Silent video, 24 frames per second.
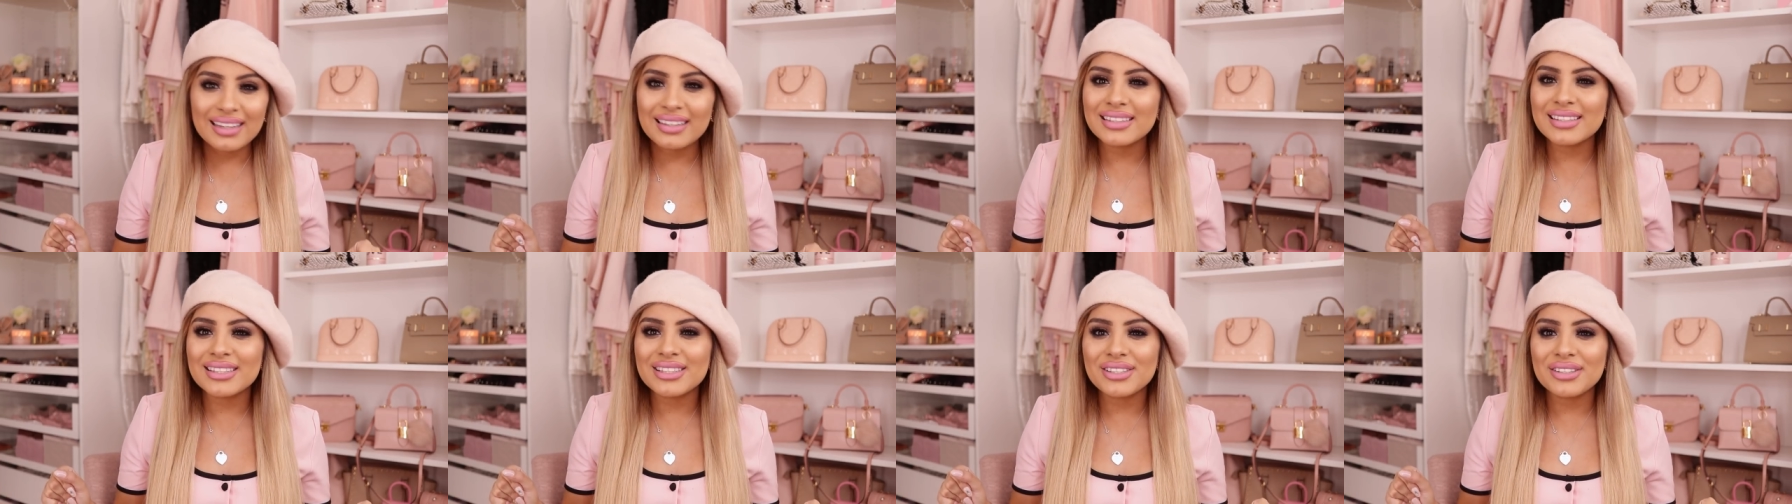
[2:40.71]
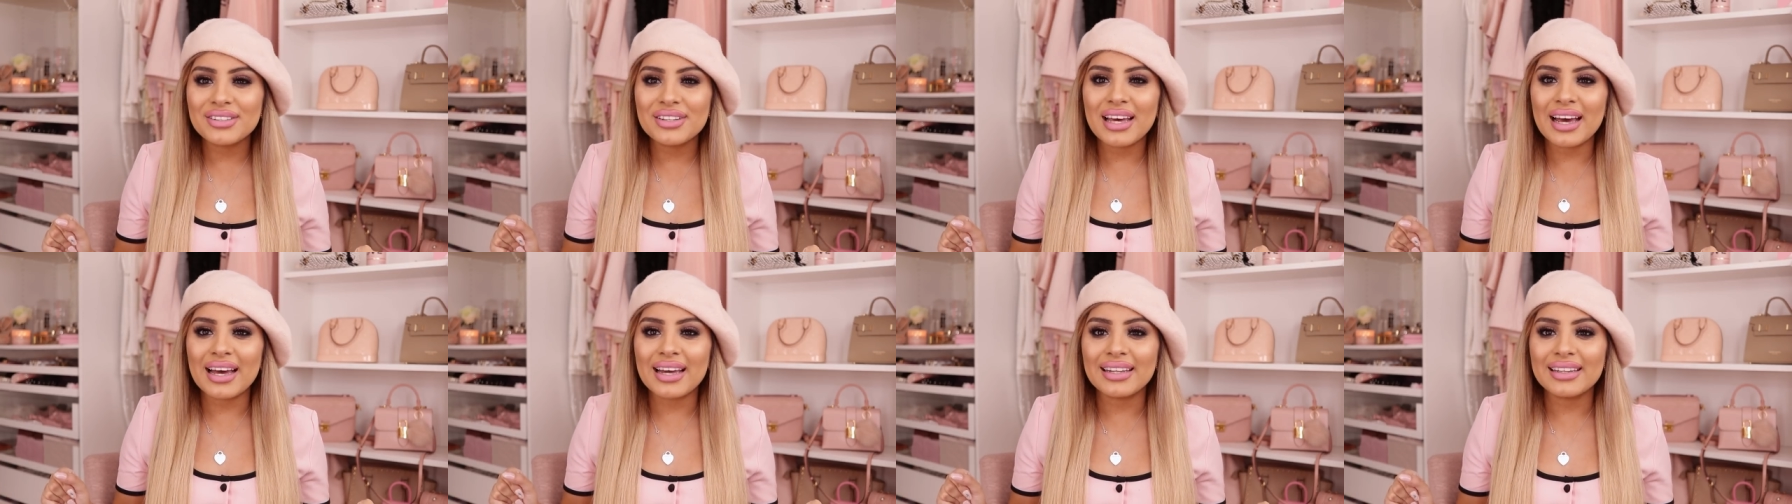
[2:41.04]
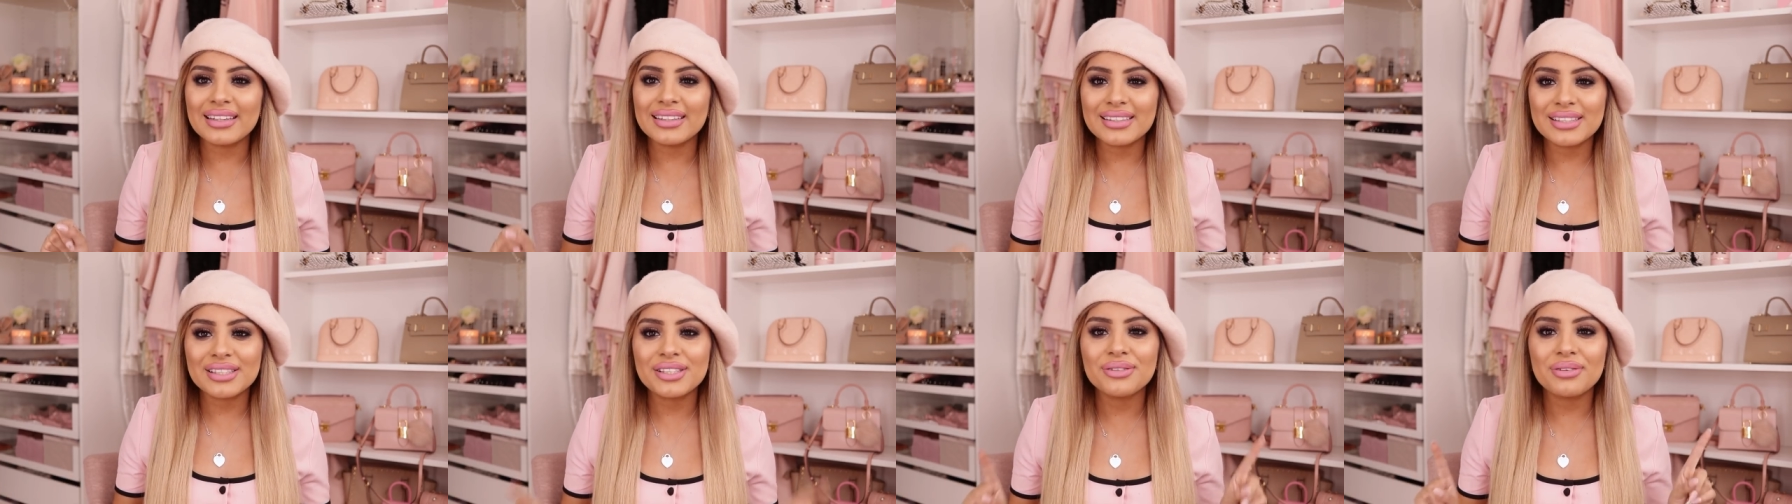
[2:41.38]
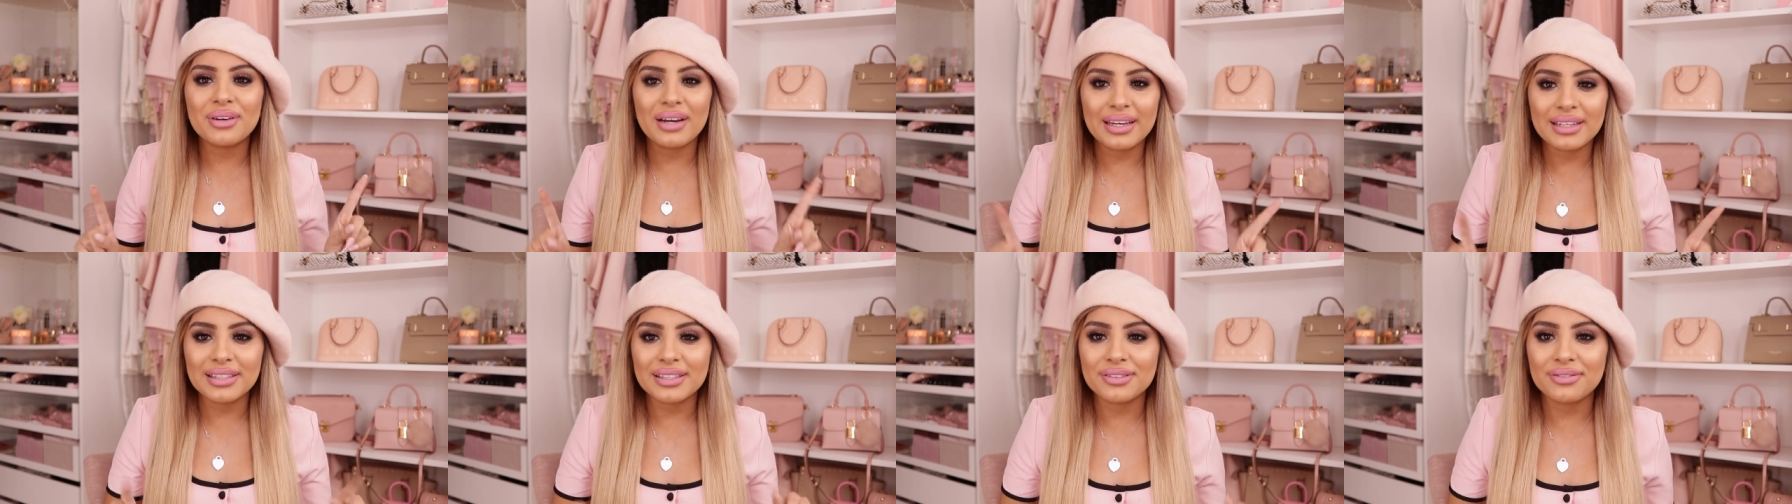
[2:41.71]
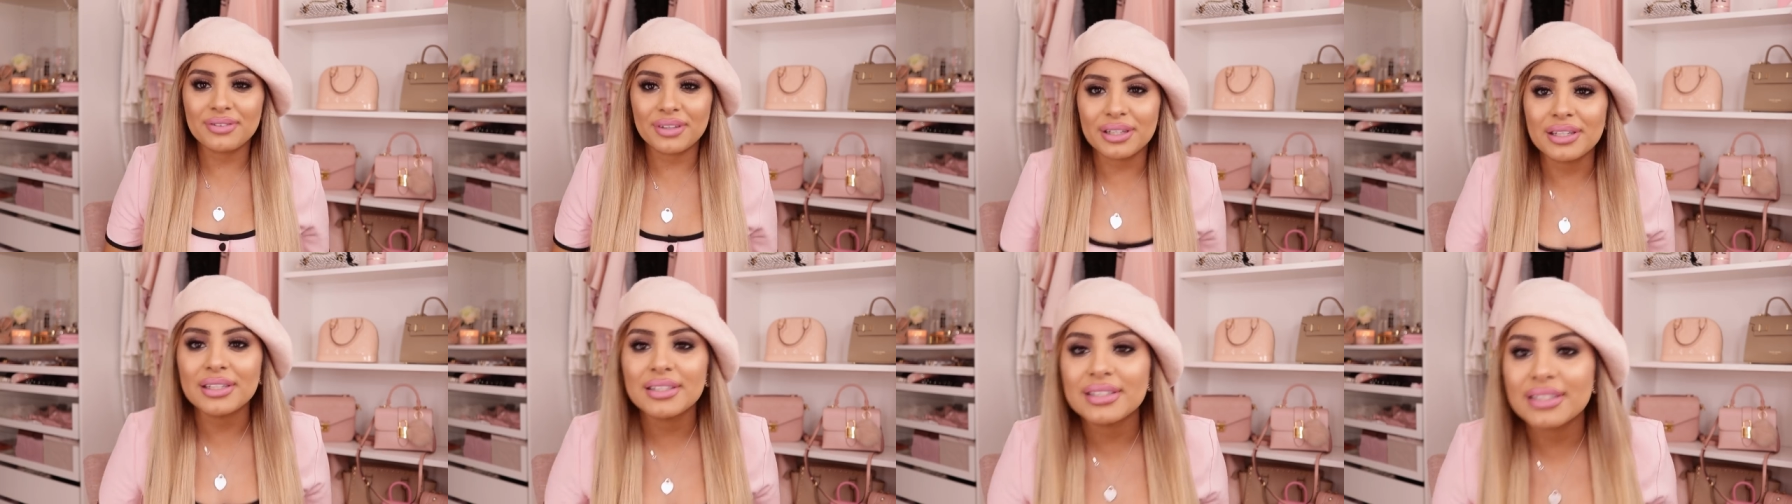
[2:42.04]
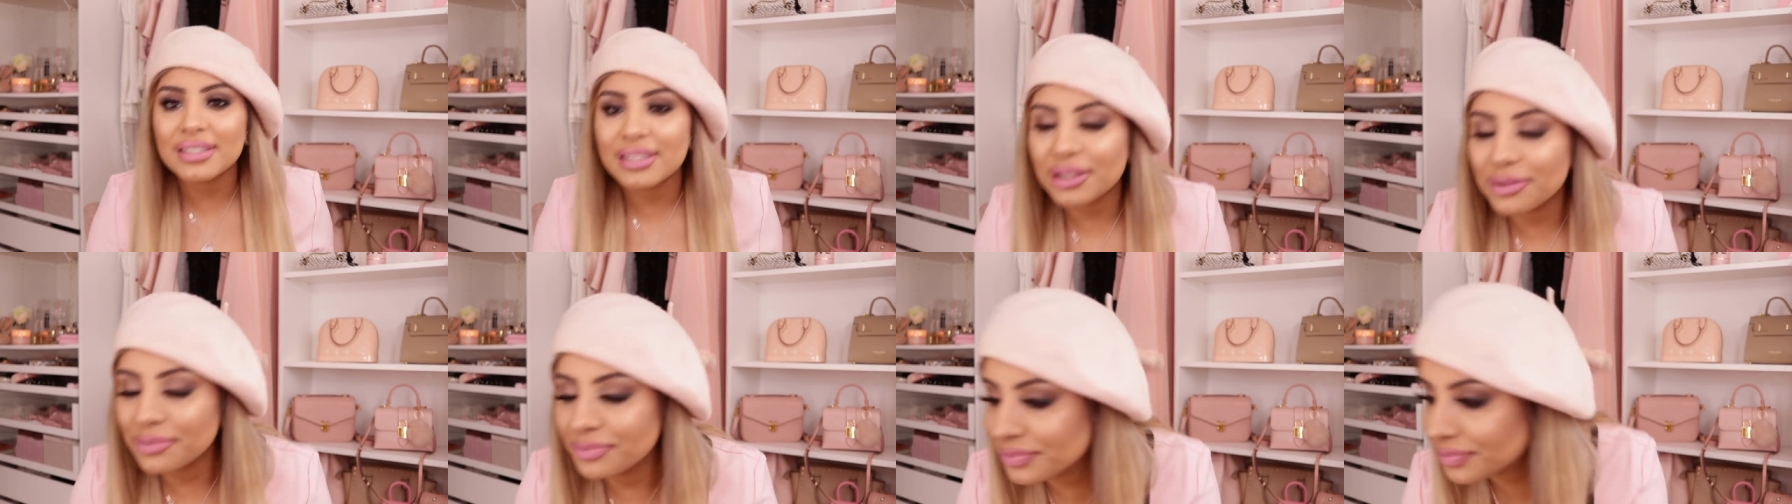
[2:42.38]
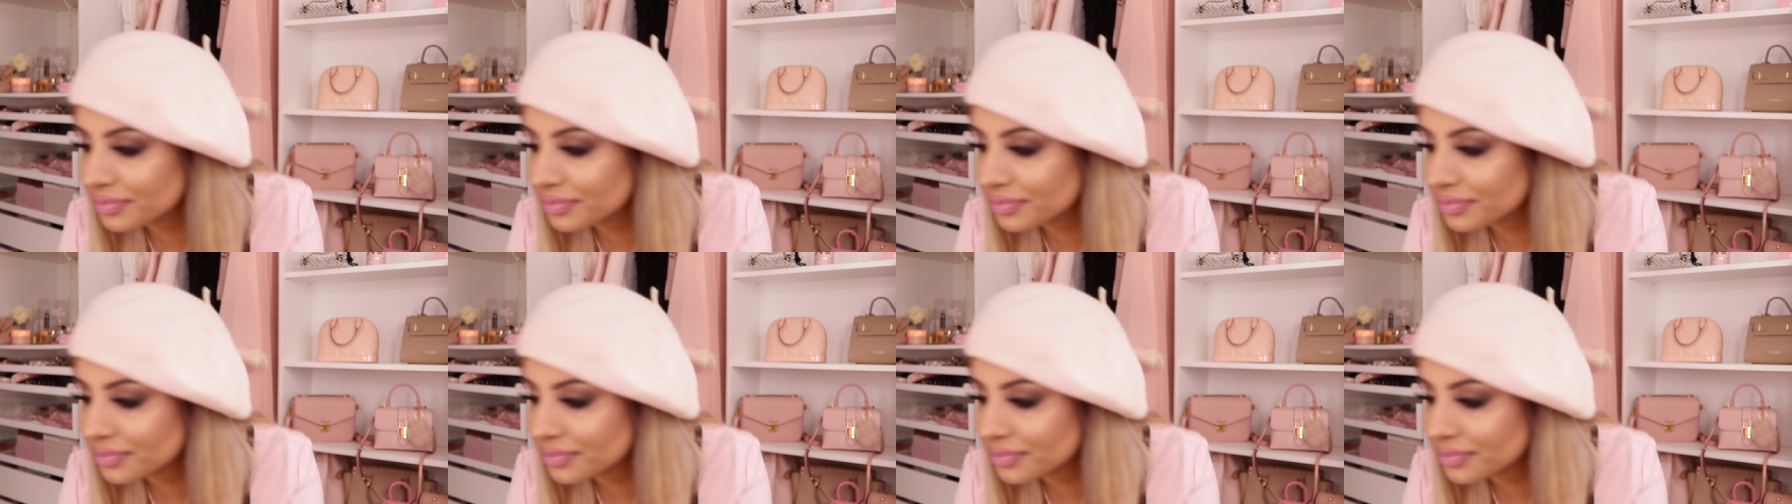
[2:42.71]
let's do that. Let's do eyes first.